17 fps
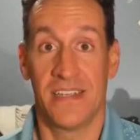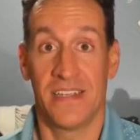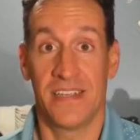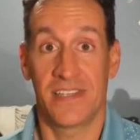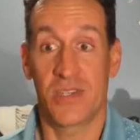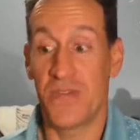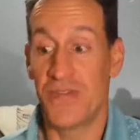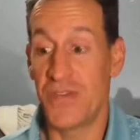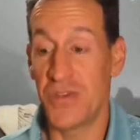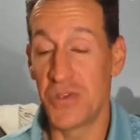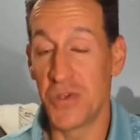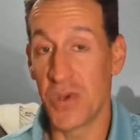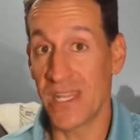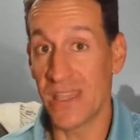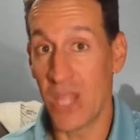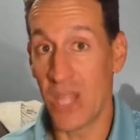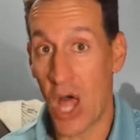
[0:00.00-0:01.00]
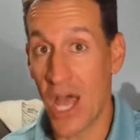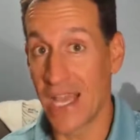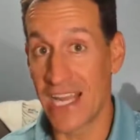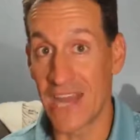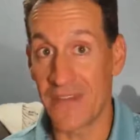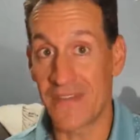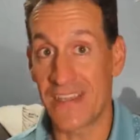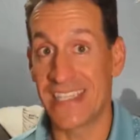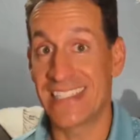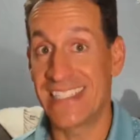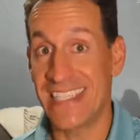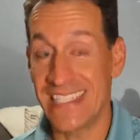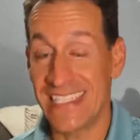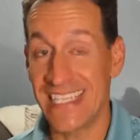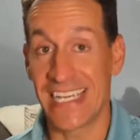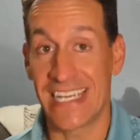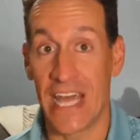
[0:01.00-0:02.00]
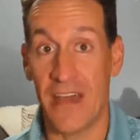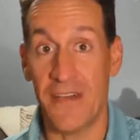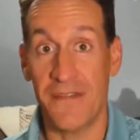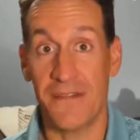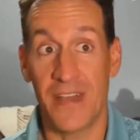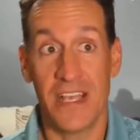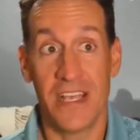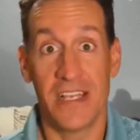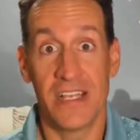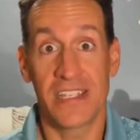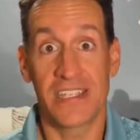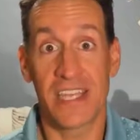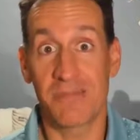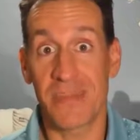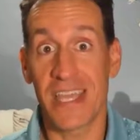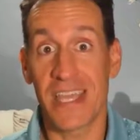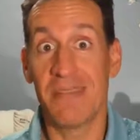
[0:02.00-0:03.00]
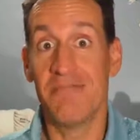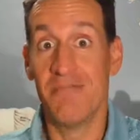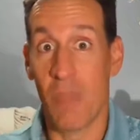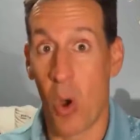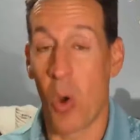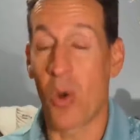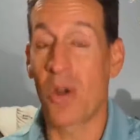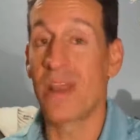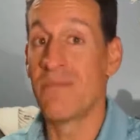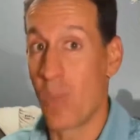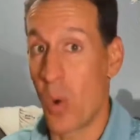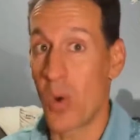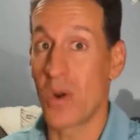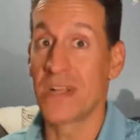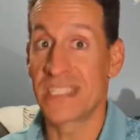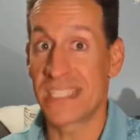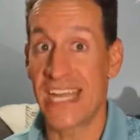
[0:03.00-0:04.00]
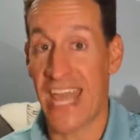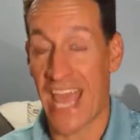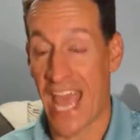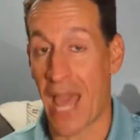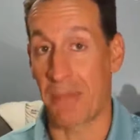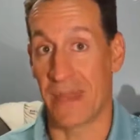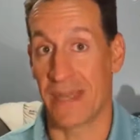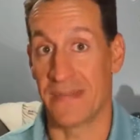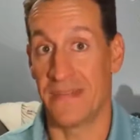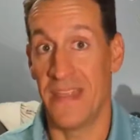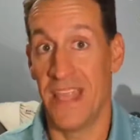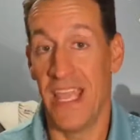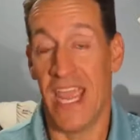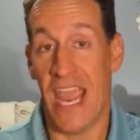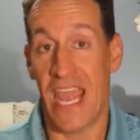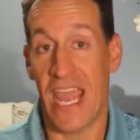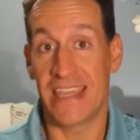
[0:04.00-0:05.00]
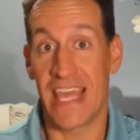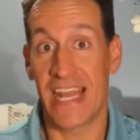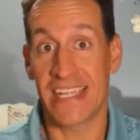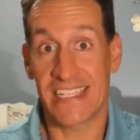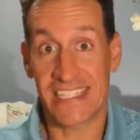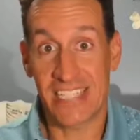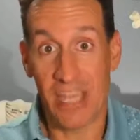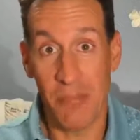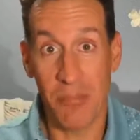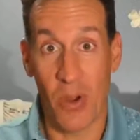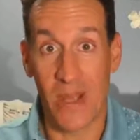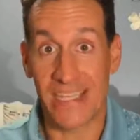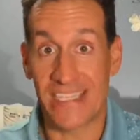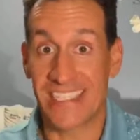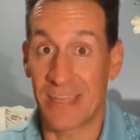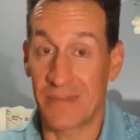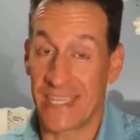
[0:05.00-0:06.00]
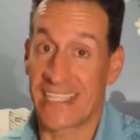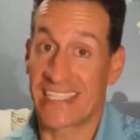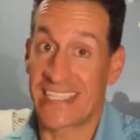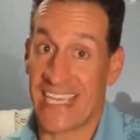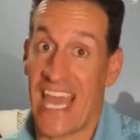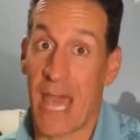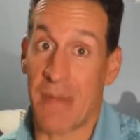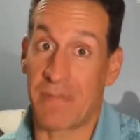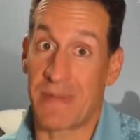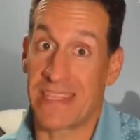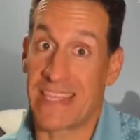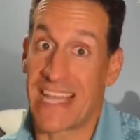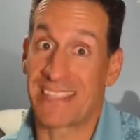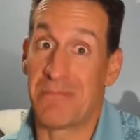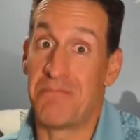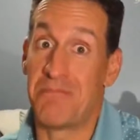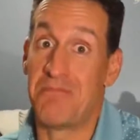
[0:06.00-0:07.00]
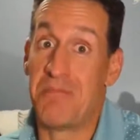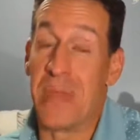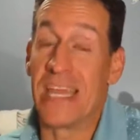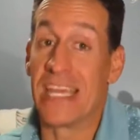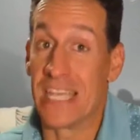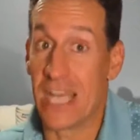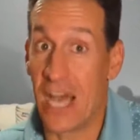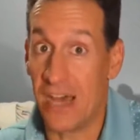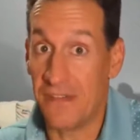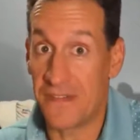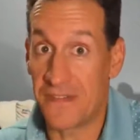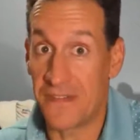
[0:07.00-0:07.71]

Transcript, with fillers: So if you do it long enough, consistent enough, something more and more is going to happen, and then at some point, something's going to happen that's big enough,